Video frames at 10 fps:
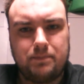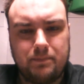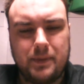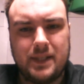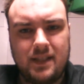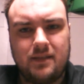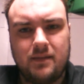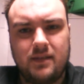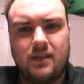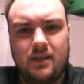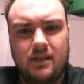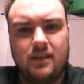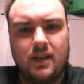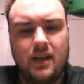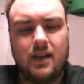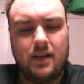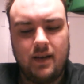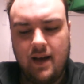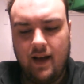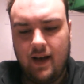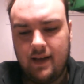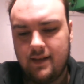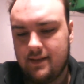But I